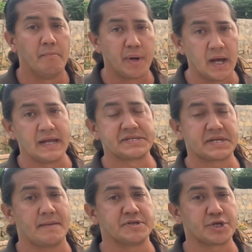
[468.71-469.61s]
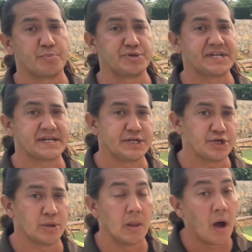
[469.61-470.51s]
but it's time to start protecting
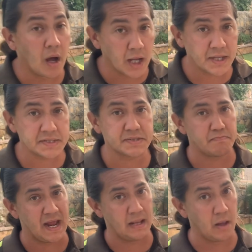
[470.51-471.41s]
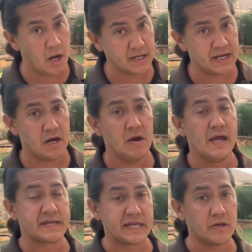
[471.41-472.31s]
your lawns, May lawn care,
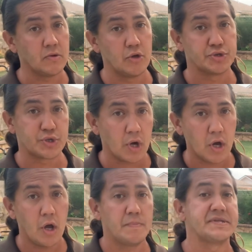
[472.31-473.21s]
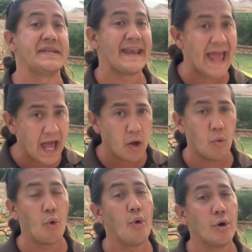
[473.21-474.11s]
kill those grubs now,
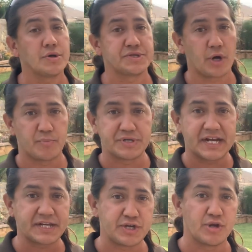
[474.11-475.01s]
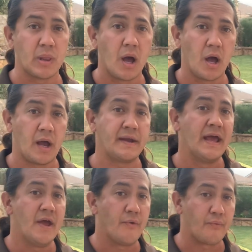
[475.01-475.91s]
or start protecting your lawn
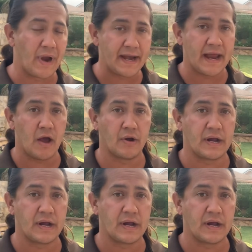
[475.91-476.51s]
right now,